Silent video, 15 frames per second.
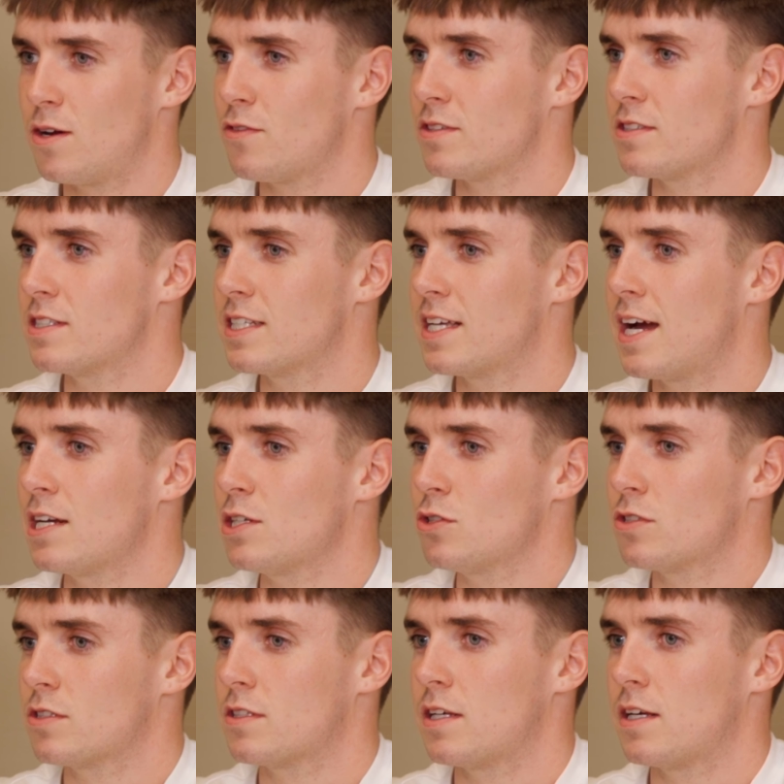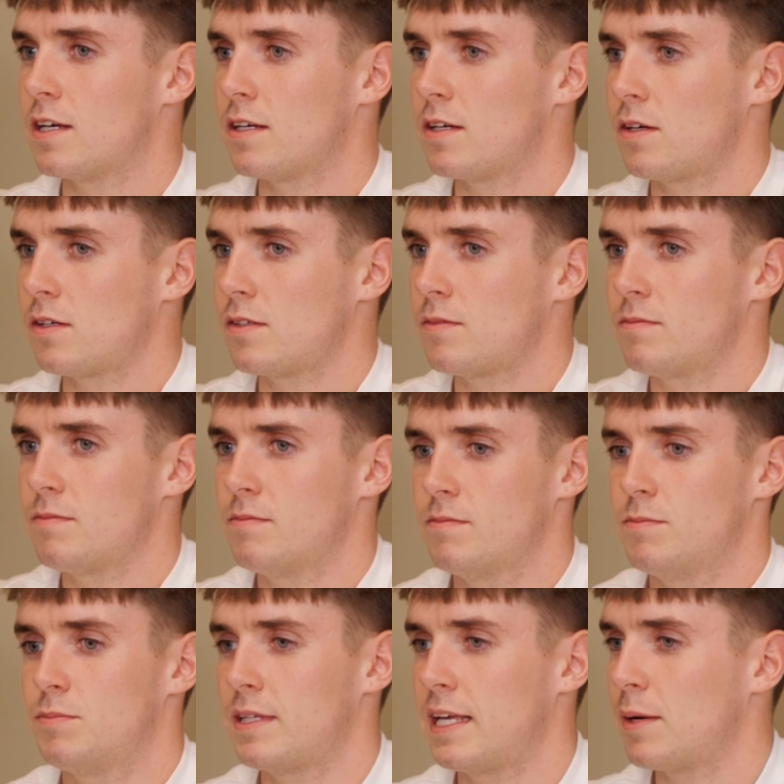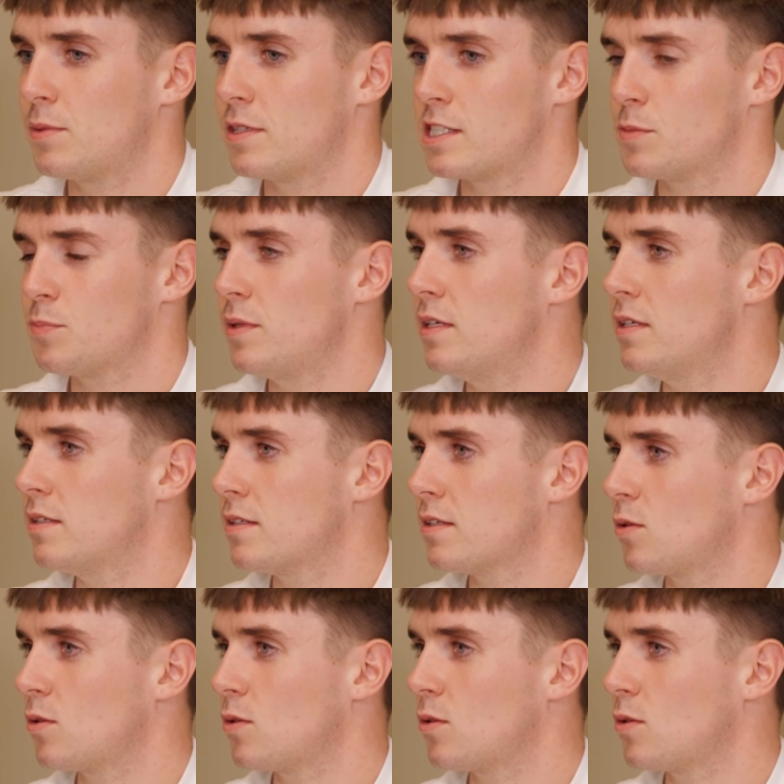often as you can, just to be able to speak